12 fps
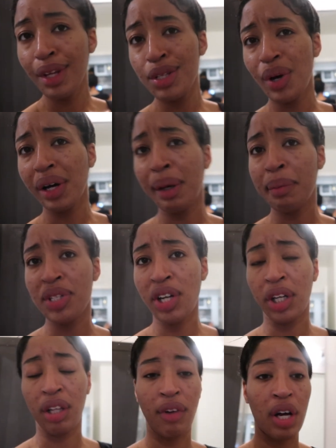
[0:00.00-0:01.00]
So I come and
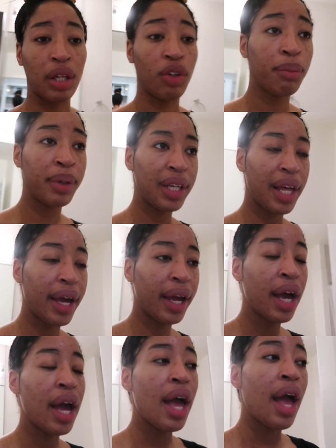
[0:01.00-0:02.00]
starting the vlog a little bit late,